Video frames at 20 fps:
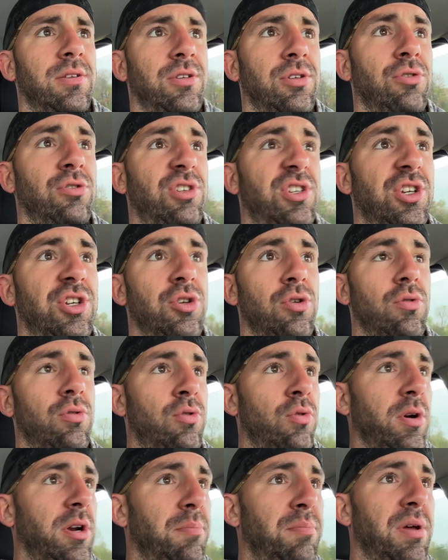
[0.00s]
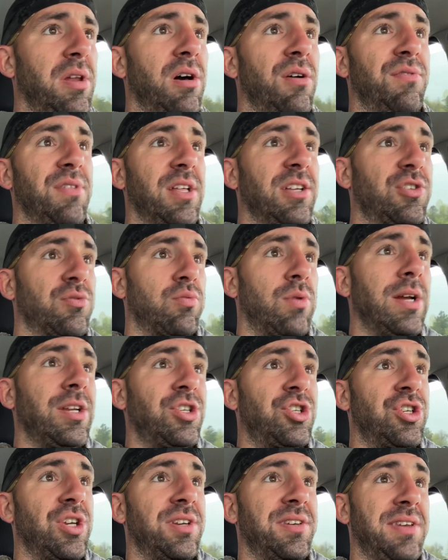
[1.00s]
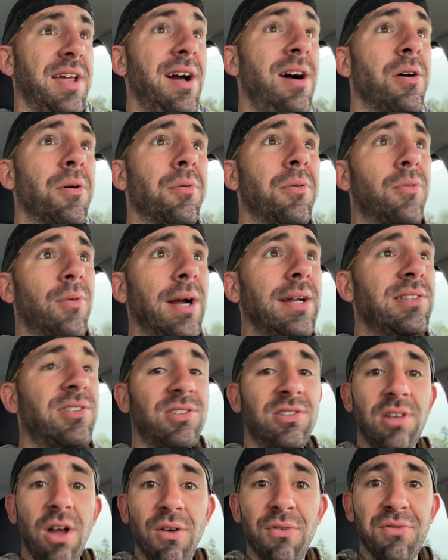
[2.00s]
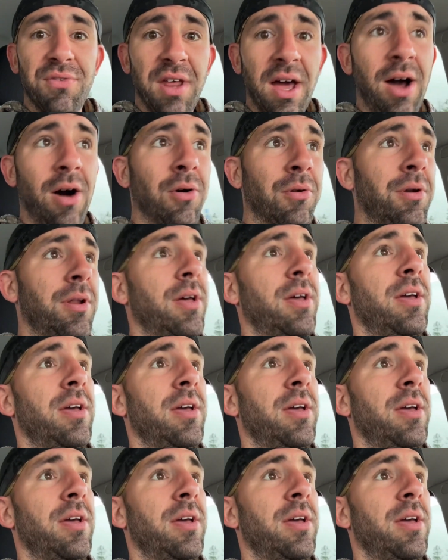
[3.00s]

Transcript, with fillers: used to do quite a bit of, and that's write shit down, write stuff down